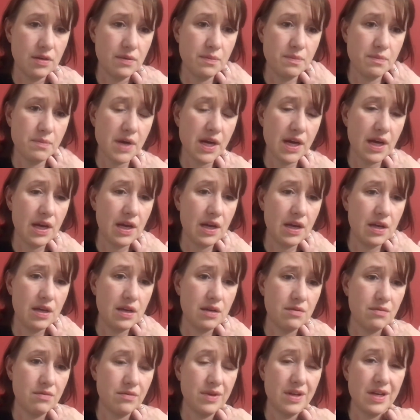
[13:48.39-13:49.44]
my
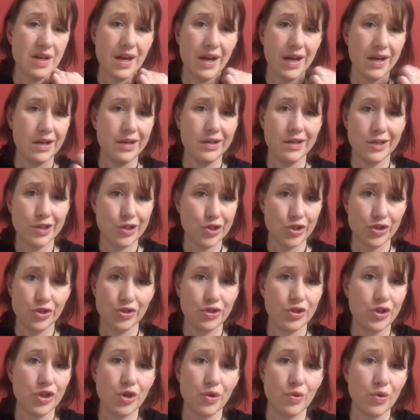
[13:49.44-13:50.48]

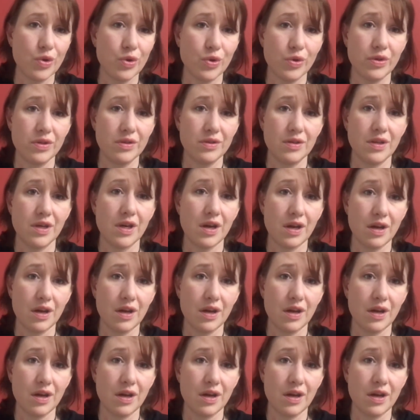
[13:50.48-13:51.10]
9-ish-year-old